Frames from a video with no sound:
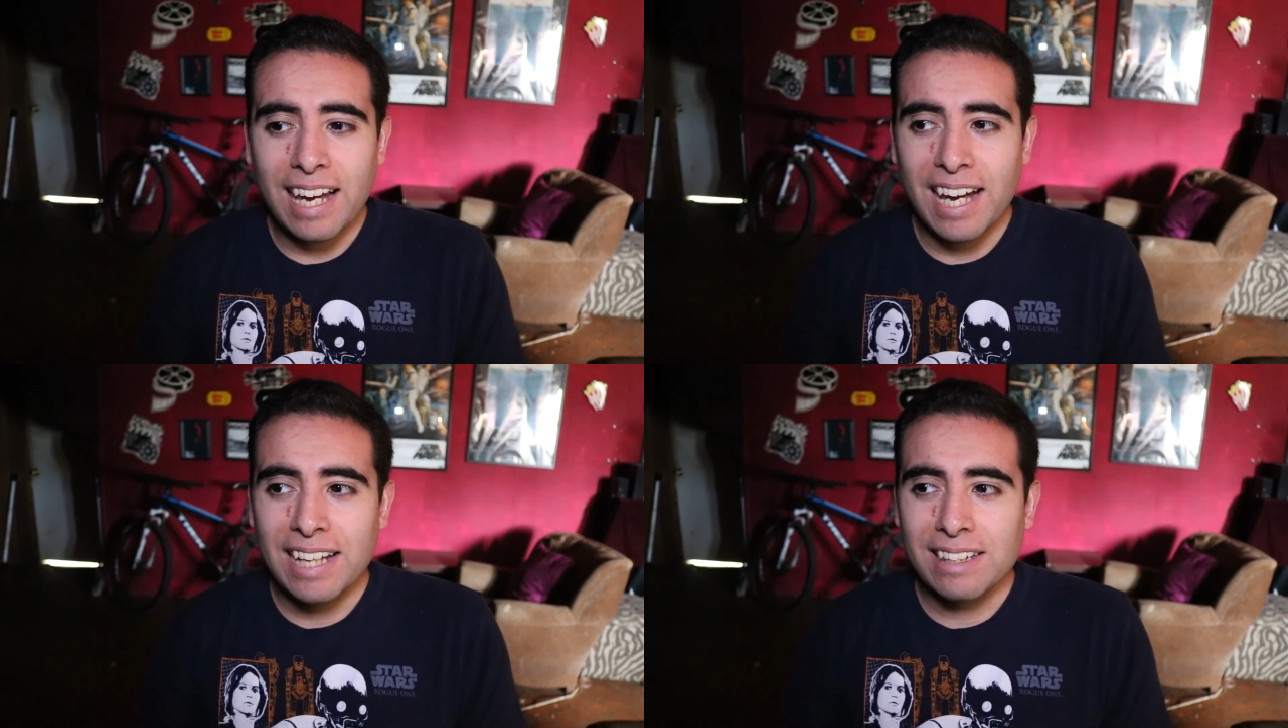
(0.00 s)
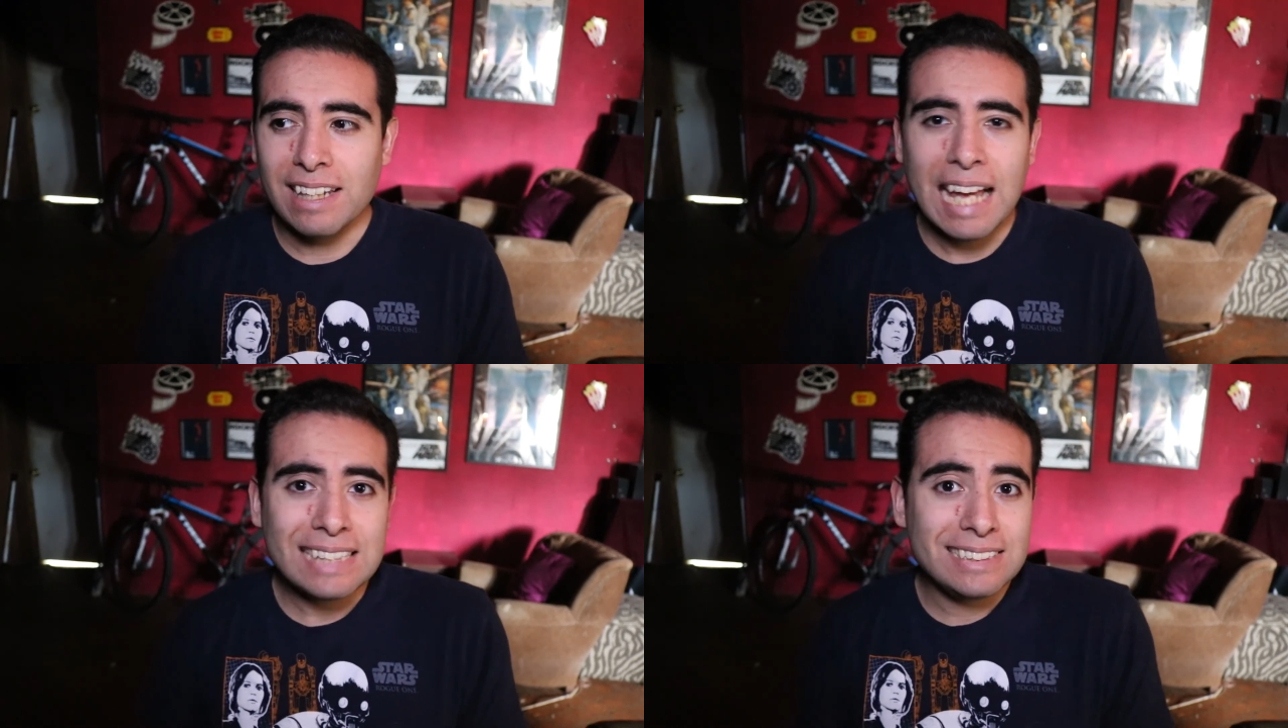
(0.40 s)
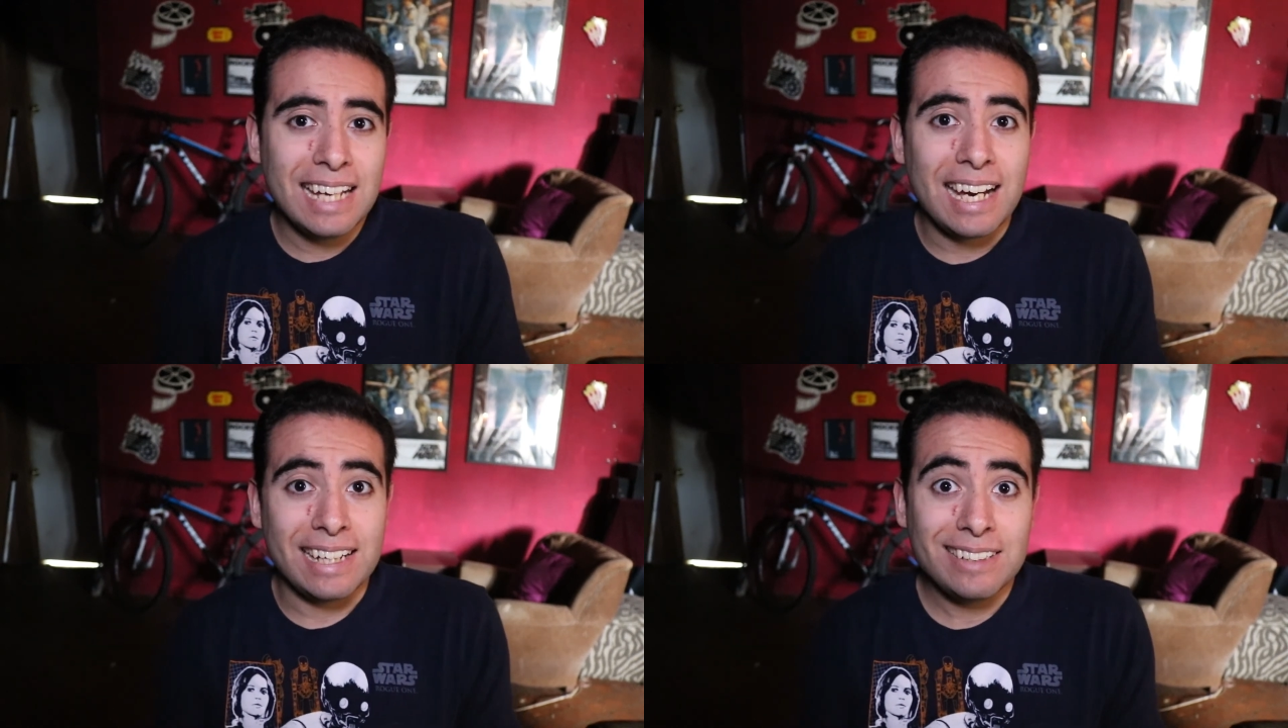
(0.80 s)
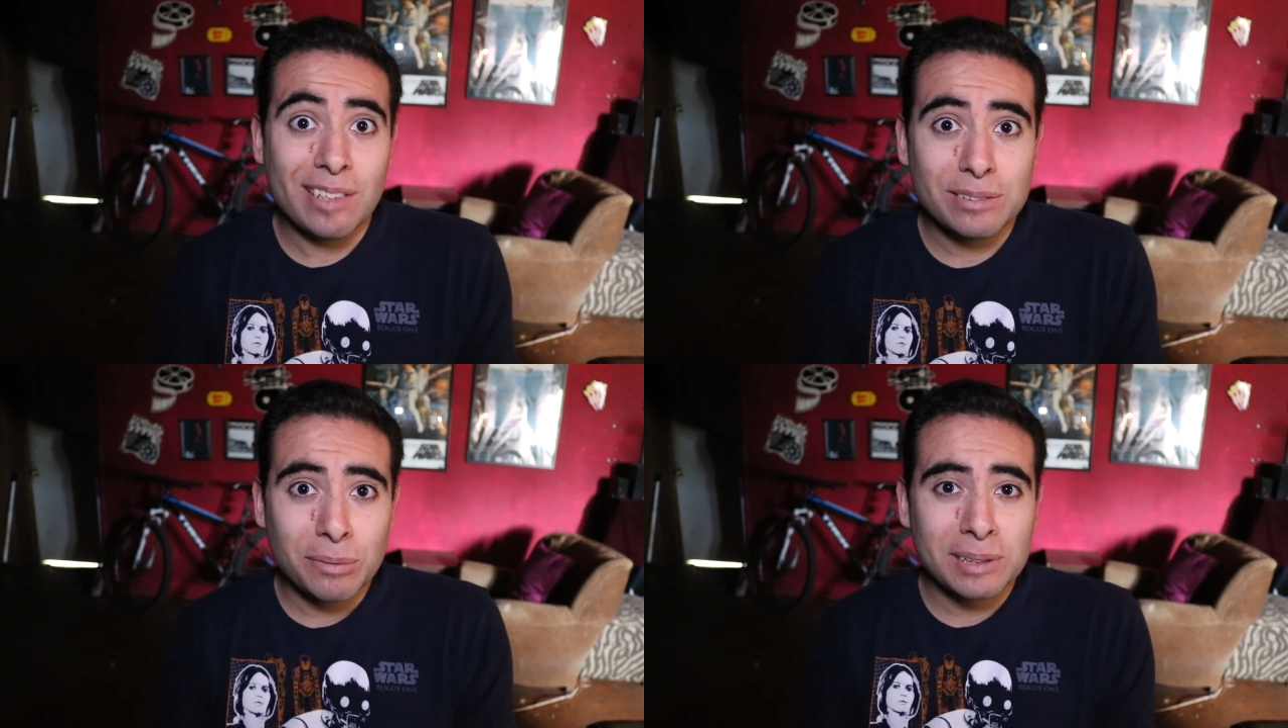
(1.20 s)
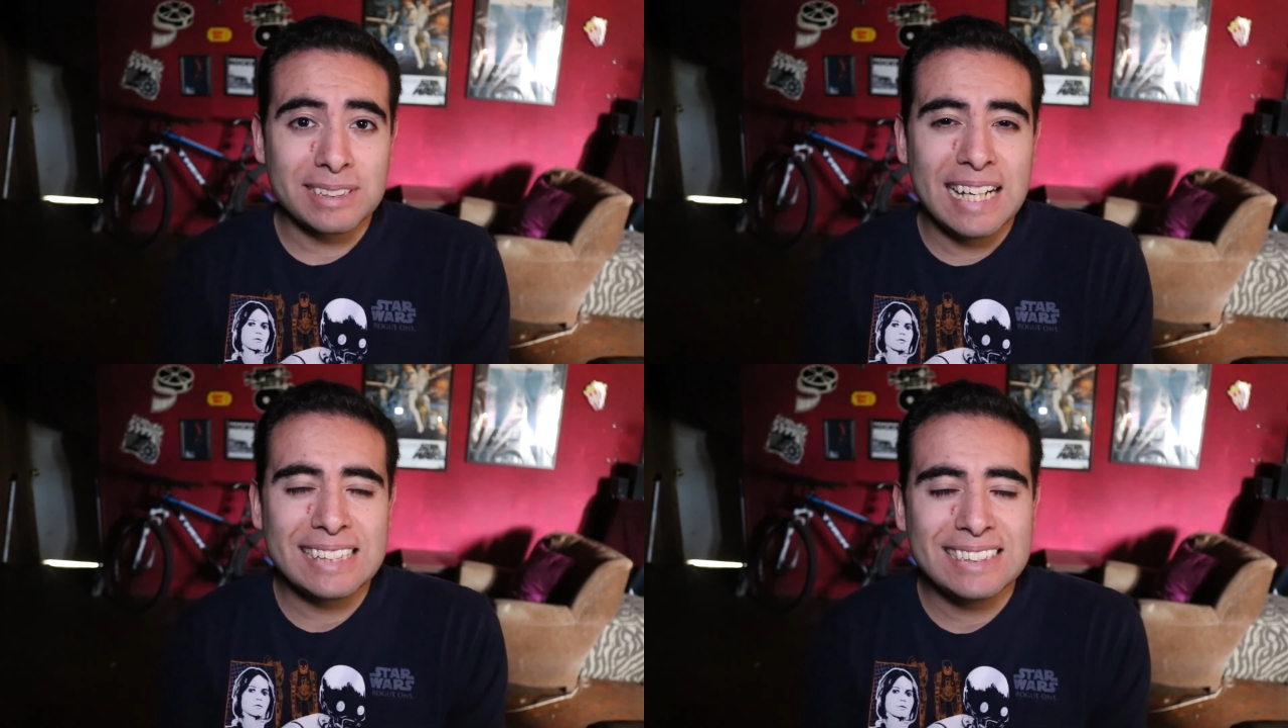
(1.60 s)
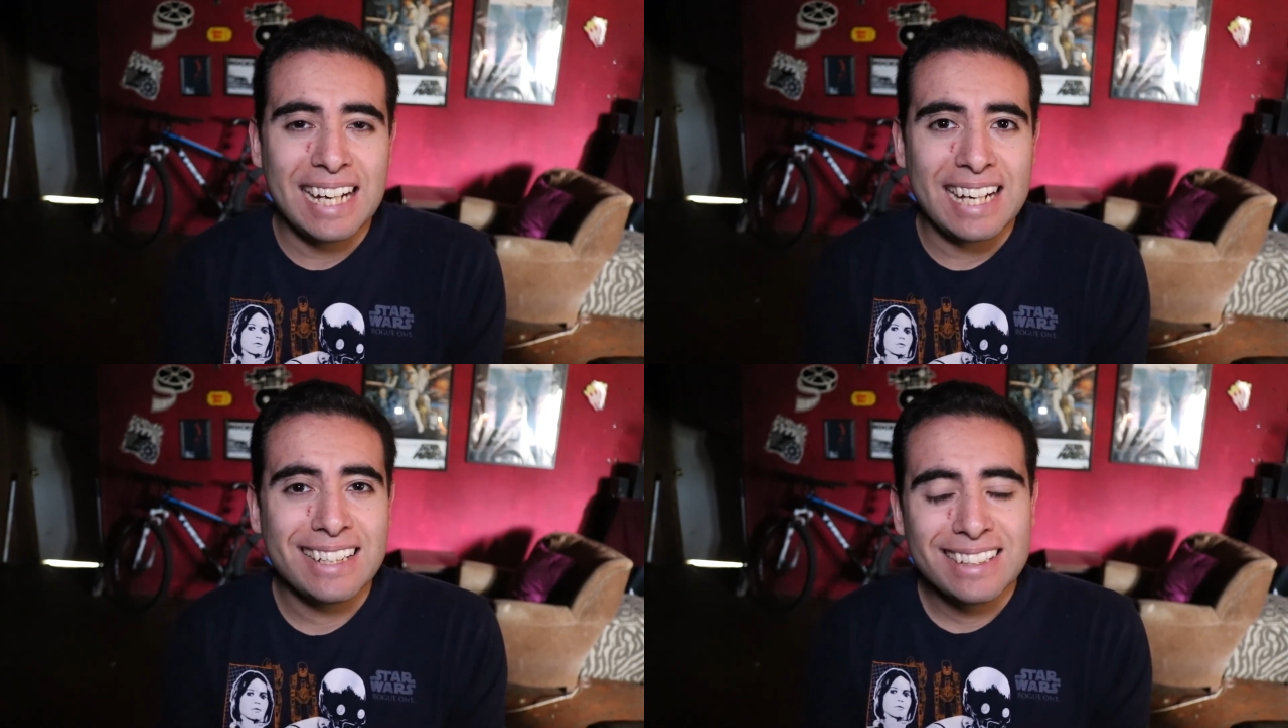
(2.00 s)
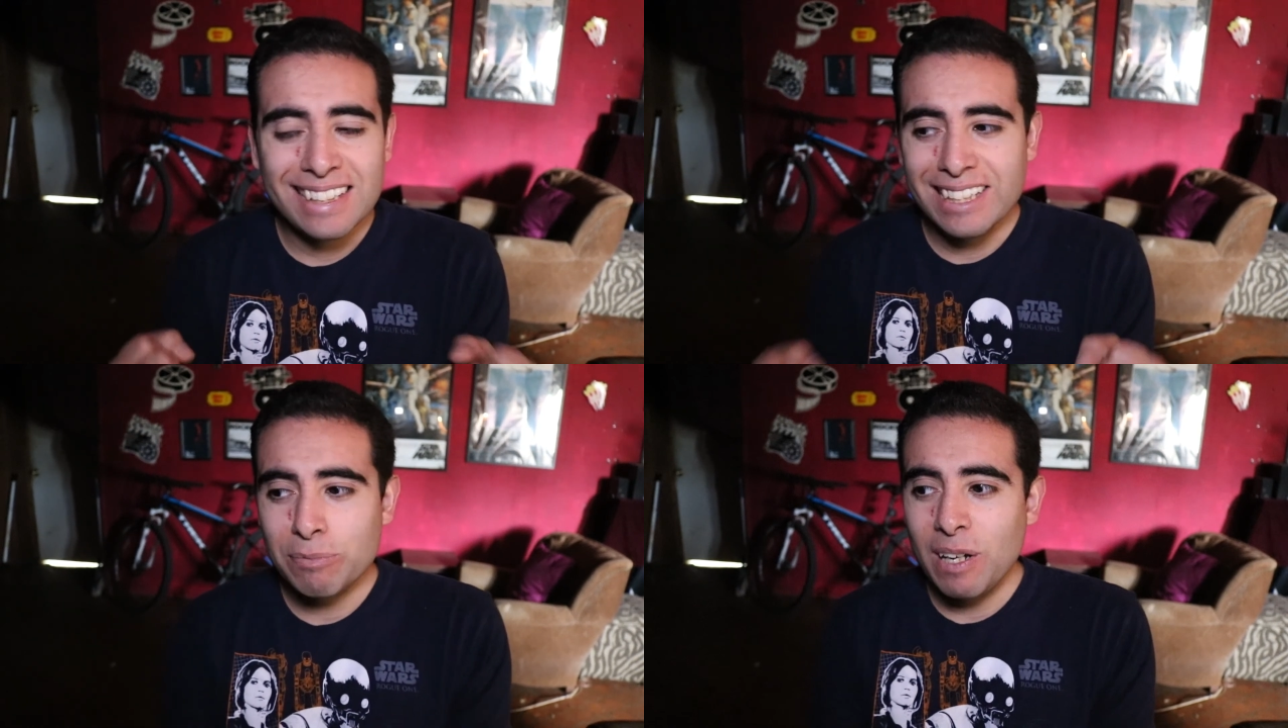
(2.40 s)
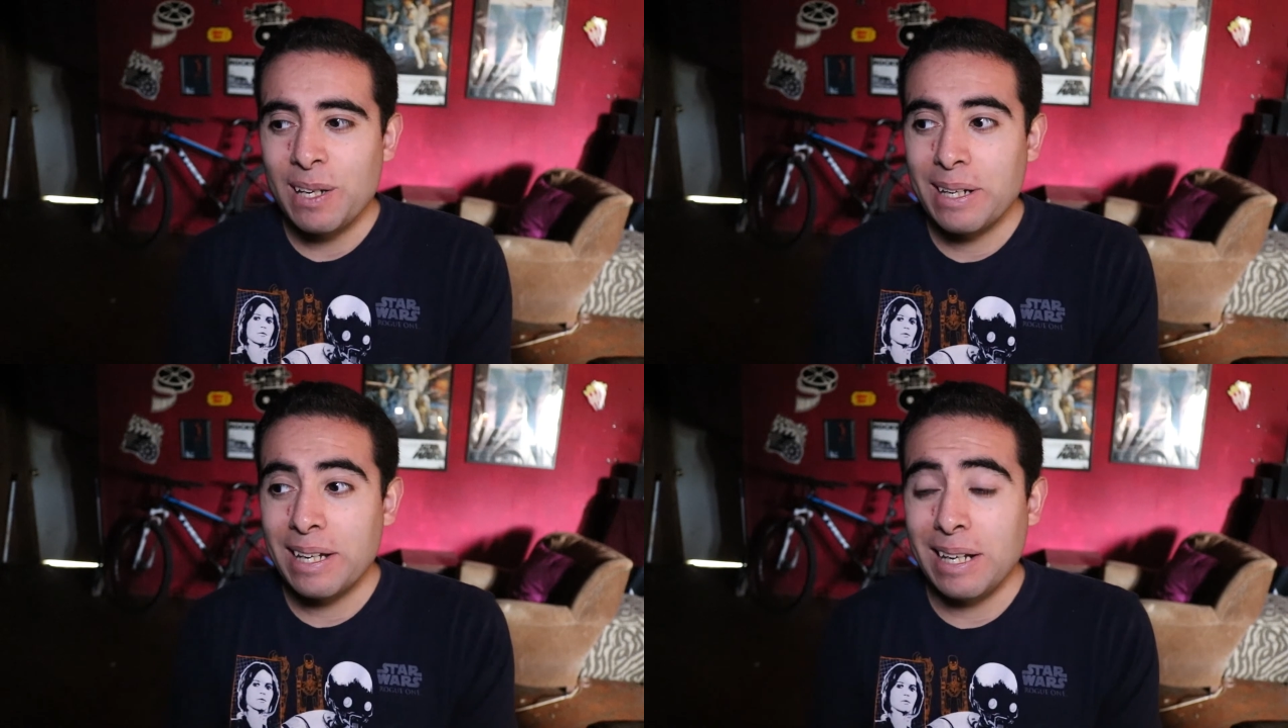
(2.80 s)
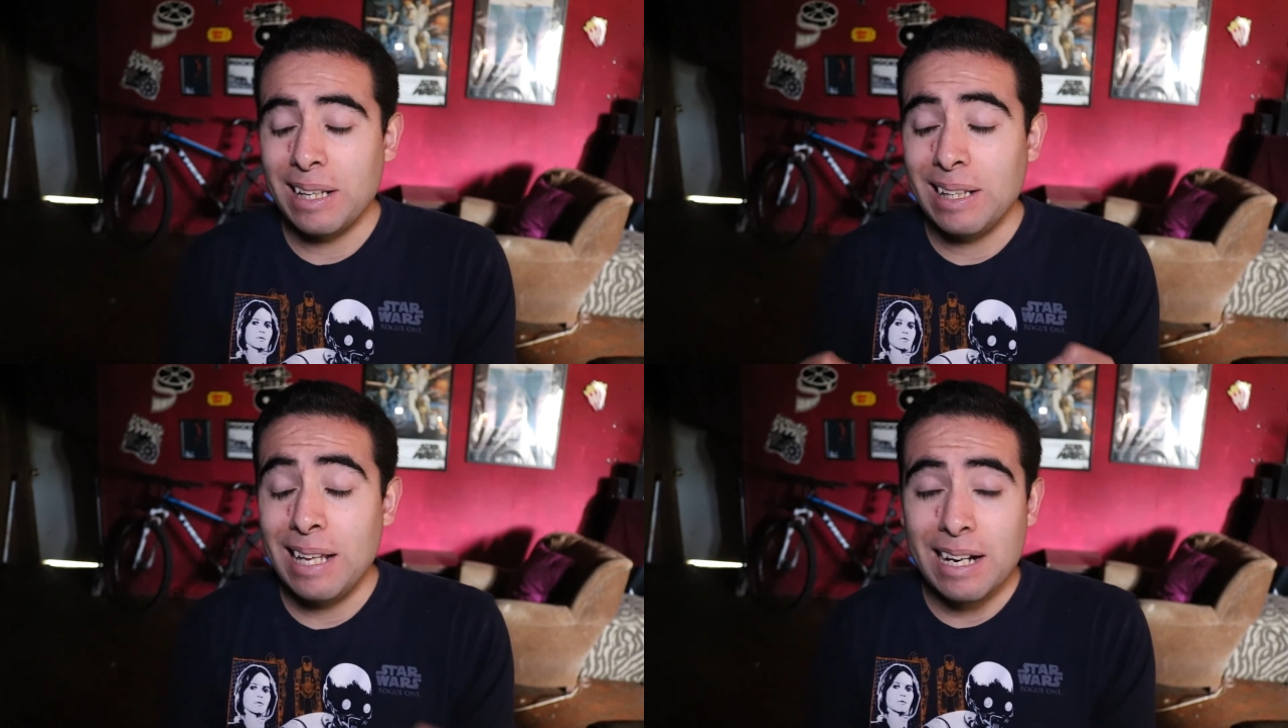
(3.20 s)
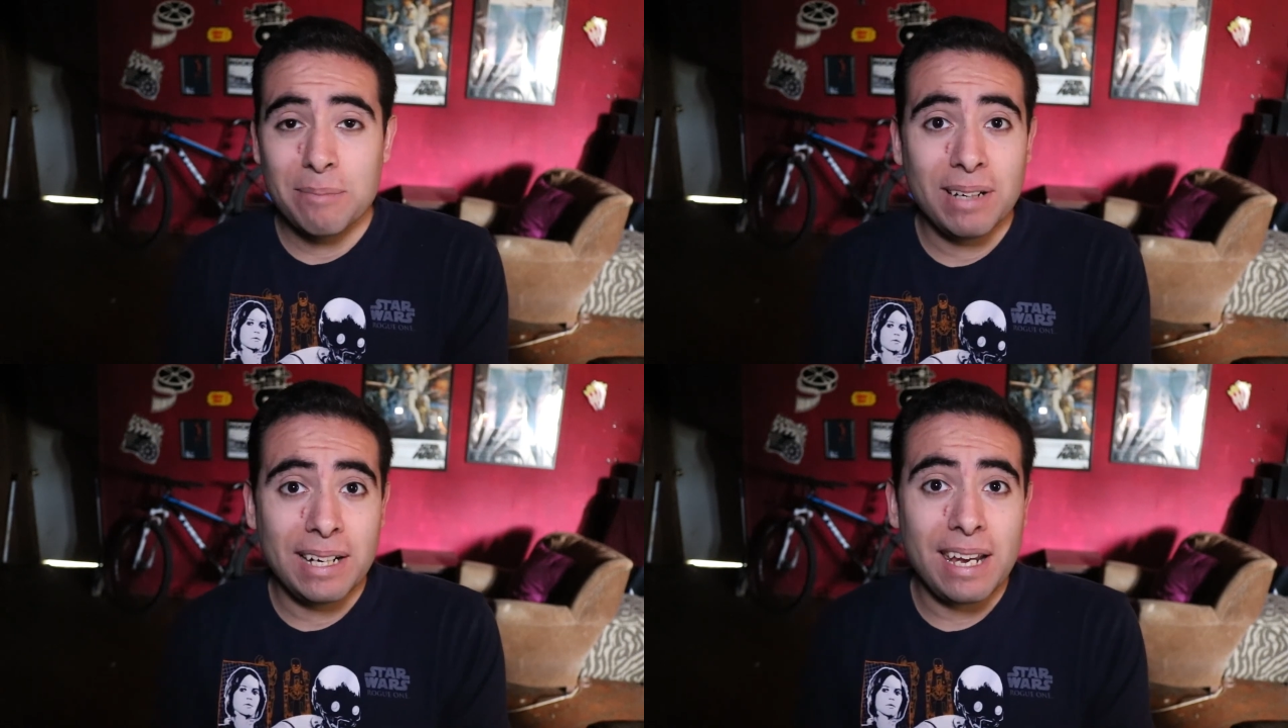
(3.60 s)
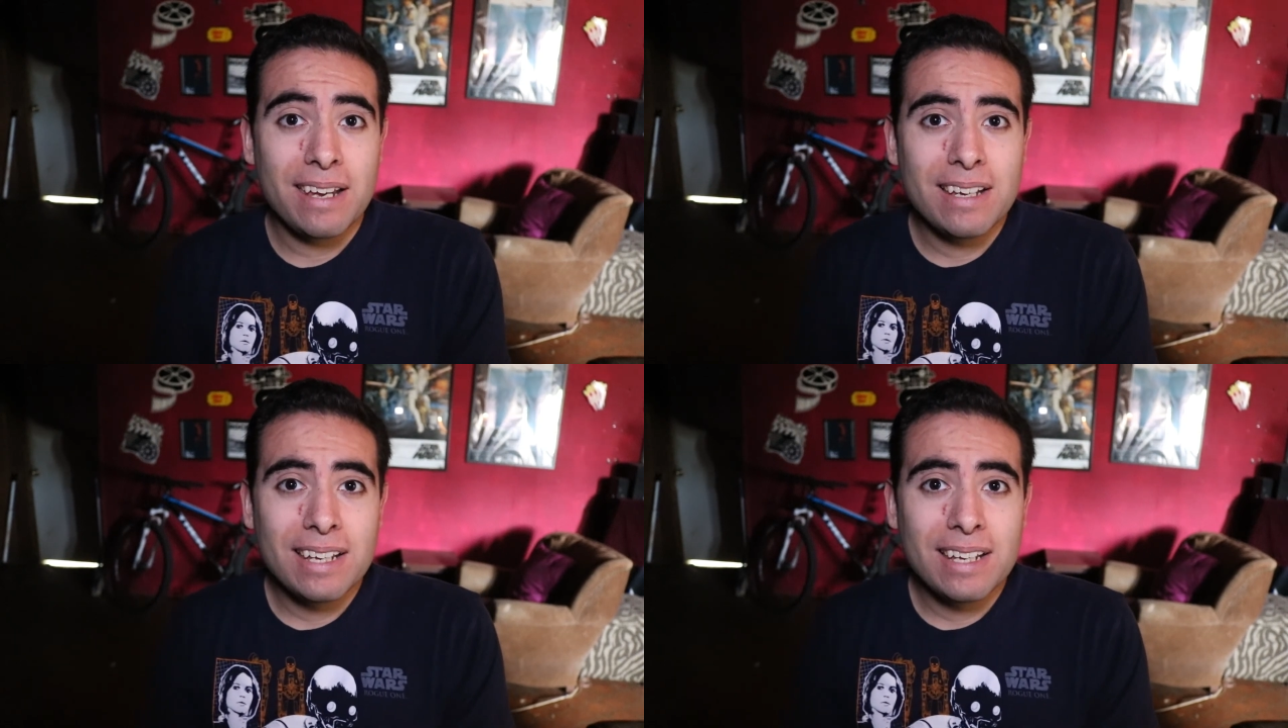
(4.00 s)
And Transformers Last Night is probably gonna get a lot of money,